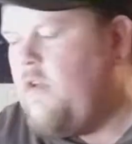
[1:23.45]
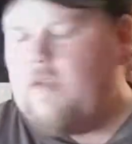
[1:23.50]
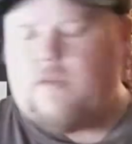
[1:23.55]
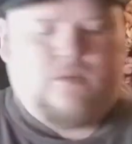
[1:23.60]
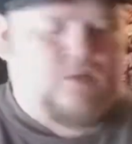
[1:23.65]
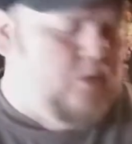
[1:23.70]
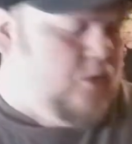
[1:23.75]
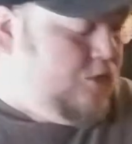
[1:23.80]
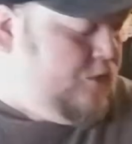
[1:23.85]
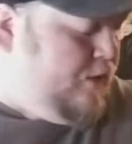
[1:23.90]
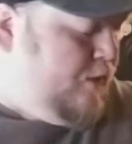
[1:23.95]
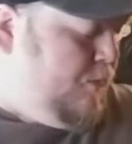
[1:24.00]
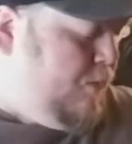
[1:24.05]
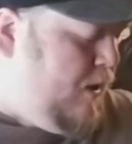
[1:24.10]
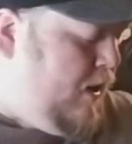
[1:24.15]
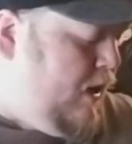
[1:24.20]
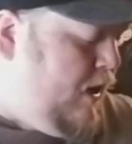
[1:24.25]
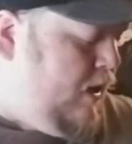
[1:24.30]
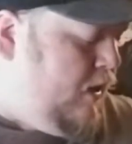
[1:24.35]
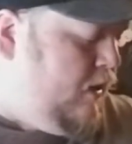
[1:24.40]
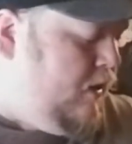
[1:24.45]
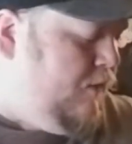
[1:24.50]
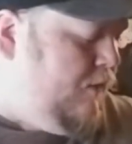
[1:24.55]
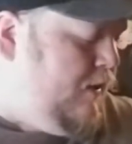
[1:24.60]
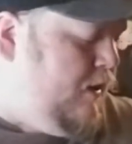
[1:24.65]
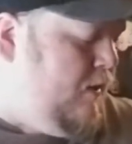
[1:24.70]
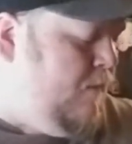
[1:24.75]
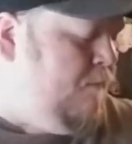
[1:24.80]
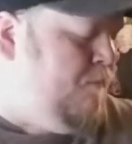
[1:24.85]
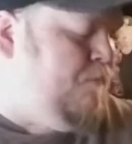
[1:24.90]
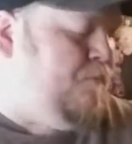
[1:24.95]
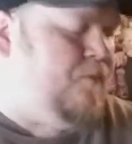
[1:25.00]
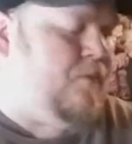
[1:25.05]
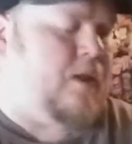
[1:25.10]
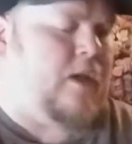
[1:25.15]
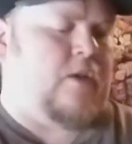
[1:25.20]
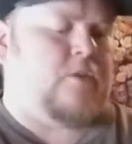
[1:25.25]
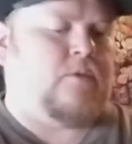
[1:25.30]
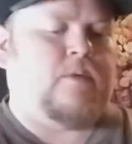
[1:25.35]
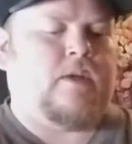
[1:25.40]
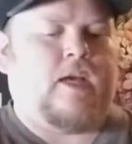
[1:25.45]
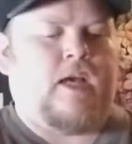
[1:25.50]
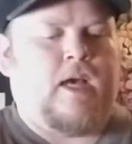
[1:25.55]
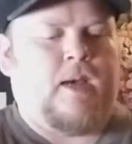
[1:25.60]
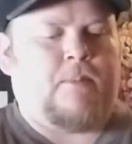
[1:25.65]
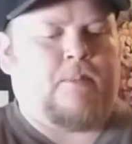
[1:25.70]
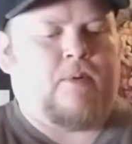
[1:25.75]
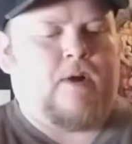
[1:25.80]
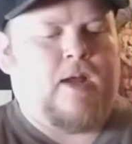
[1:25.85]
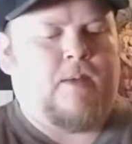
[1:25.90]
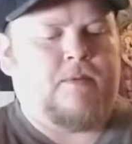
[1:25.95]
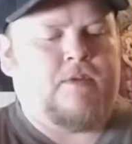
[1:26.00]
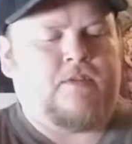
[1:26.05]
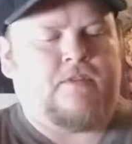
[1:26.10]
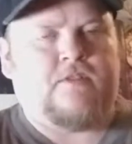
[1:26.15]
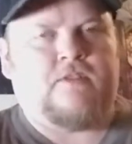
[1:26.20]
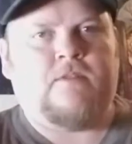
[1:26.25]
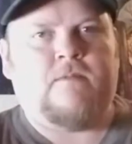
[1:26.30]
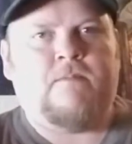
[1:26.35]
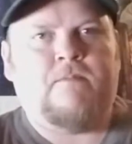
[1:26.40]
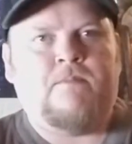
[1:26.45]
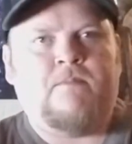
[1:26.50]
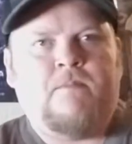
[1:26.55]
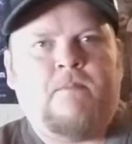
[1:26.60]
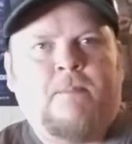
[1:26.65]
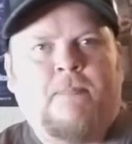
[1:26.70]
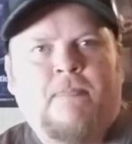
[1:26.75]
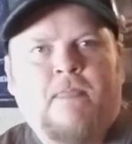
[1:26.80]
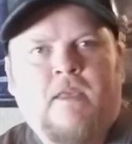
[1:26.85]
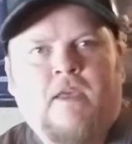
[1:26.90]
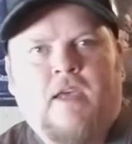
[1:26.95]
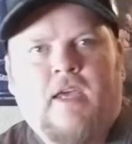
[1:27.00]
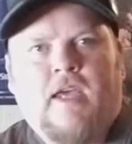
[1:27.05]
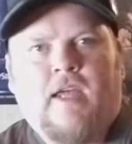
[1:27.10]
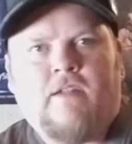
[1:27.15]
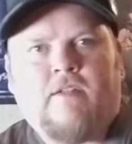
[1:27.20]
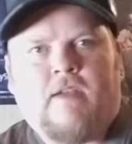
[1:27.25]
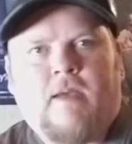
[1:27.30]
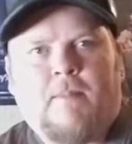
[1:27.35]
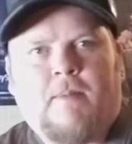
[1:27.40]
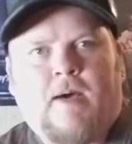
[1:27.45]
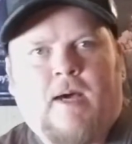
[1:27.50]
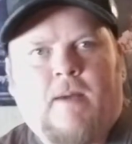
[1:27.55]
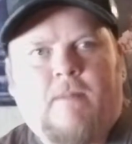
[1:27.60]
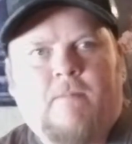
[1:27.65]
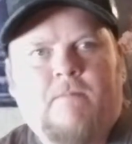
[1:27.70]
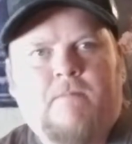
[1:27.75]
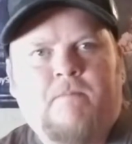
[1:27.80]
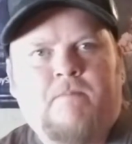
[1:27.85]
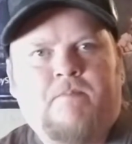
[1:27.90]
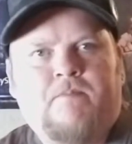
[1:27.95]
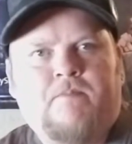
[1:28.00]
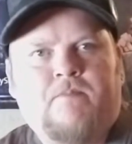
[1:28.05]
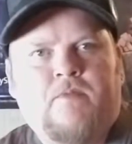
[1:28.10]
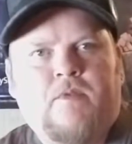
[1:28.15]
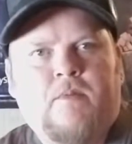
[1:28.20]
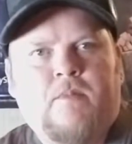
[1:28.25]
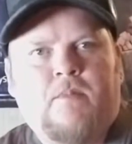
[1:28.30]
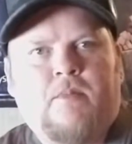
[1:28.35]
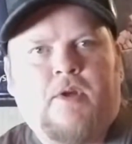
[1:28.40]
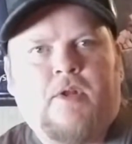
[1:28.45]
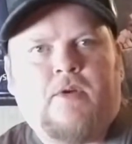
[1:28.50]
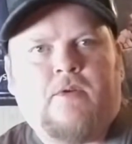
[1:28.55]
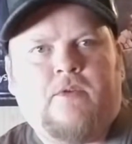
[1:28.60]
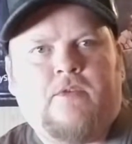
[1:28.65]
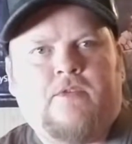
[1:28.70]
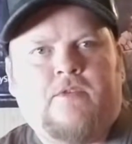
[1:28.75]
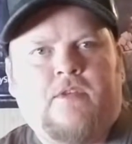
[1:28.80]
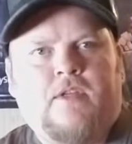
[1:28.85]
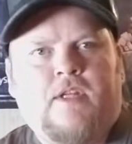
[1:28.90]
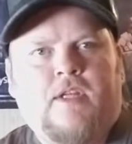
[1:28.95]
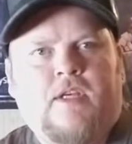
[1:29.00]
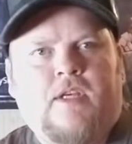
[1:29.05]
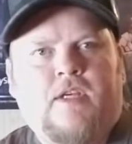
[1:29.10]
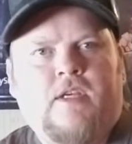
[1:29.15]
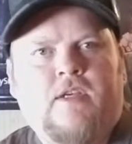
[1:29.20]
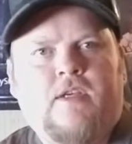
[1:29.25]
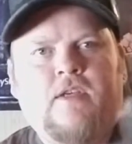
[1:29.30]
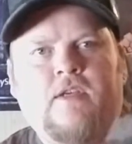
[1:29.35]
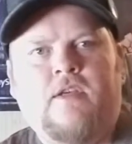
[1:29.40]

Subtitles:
Tool's a good band. Love them. Next we got Primus, Anti-Pop. Pretty cool CD.